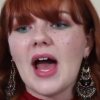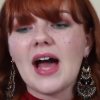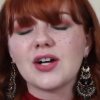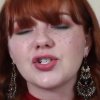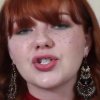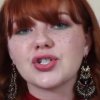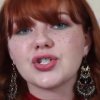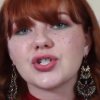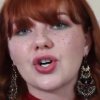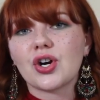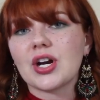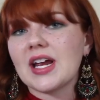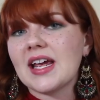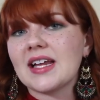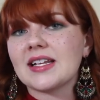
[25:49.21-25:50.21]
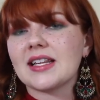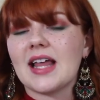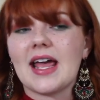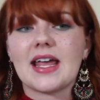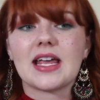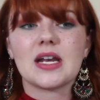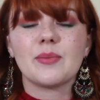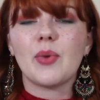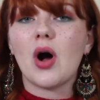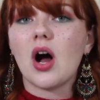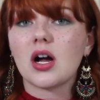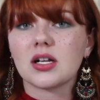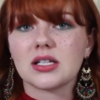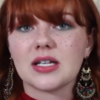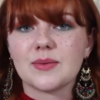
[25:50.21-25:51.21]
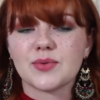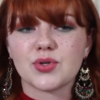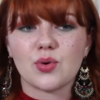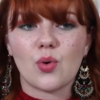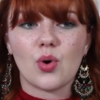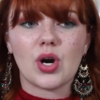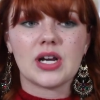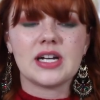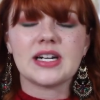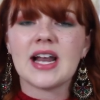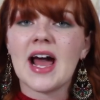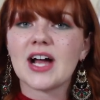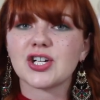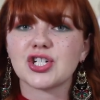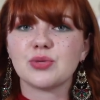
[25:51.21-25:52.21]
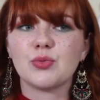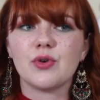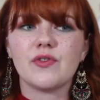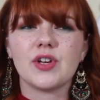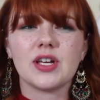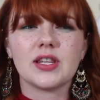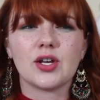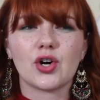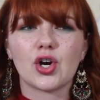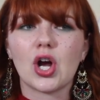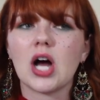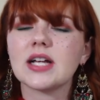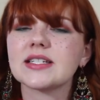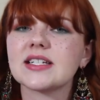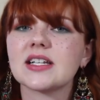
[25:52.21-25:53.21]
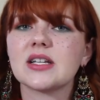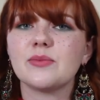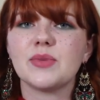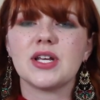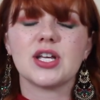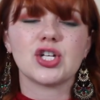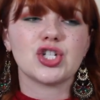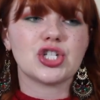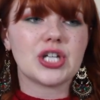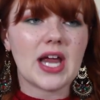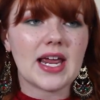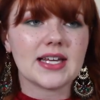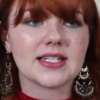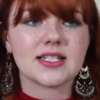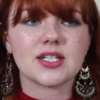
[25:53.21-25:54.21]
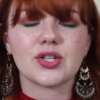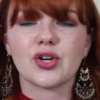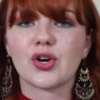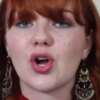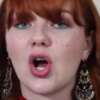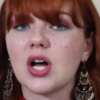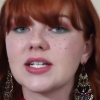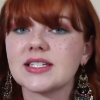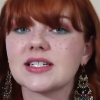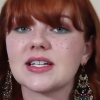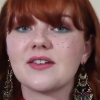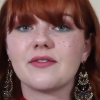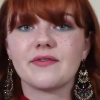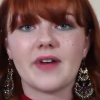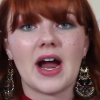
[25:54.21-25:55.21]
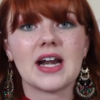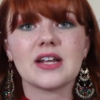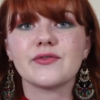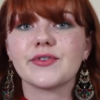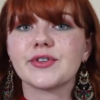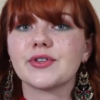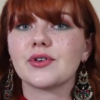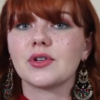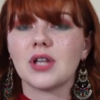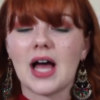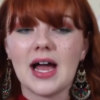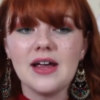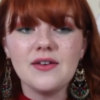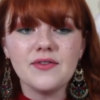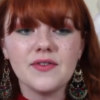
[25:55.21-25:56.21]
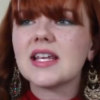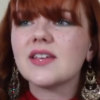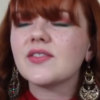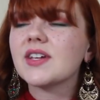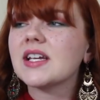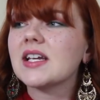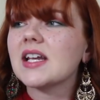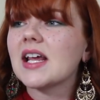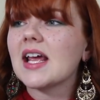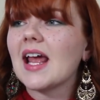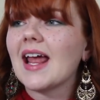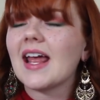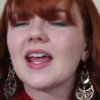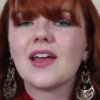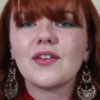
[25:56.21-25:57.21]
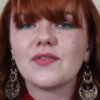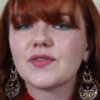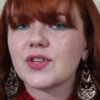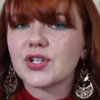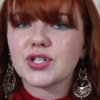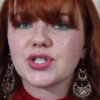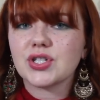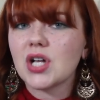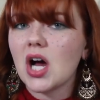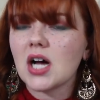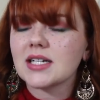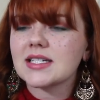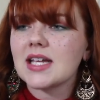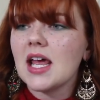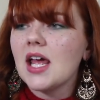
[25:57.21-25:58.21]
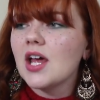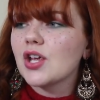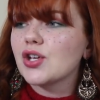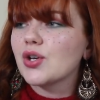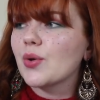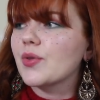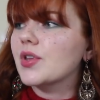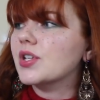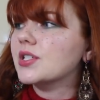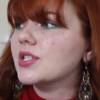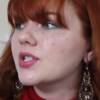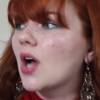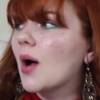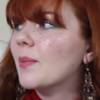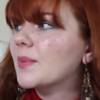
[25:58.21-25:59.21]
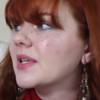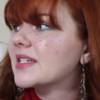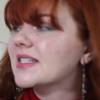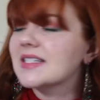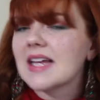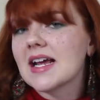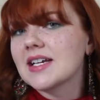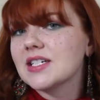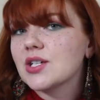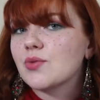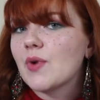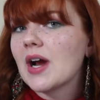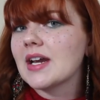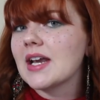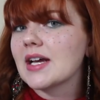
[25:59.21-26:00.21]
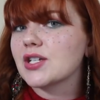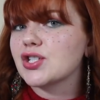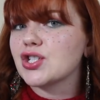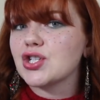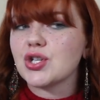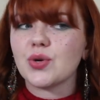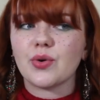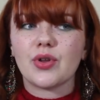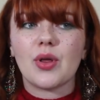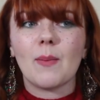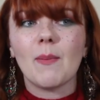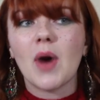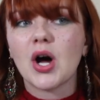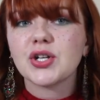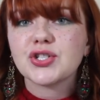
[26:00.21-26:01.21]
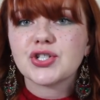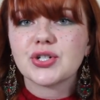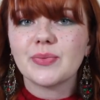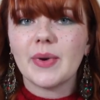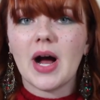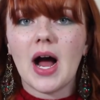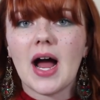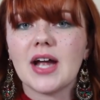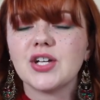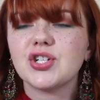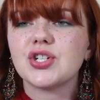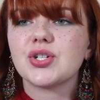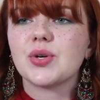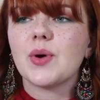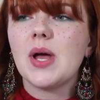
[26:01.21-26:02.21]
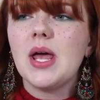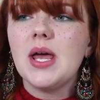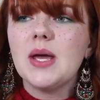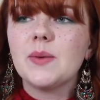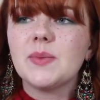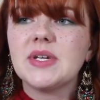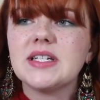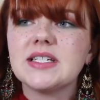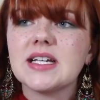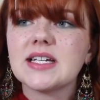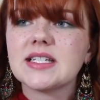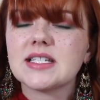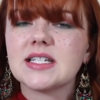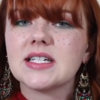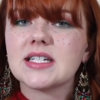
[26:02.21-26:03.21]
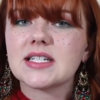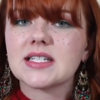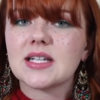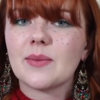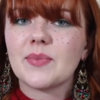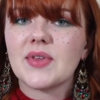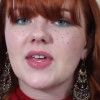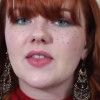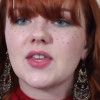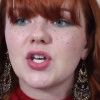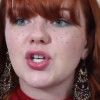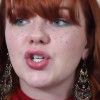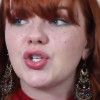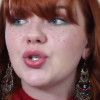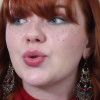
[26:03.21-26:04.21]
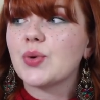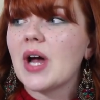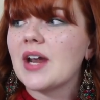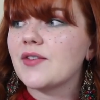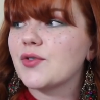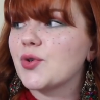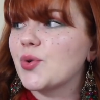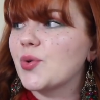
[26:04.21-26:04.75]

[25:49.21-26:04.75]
actors are in like an apocalypse or in an action movie and they're constantly being chased, they're constantly fighting for their life, even if there's not, you know, the zombie standing right next to you or the monster behind you. PTSD is something that you kind of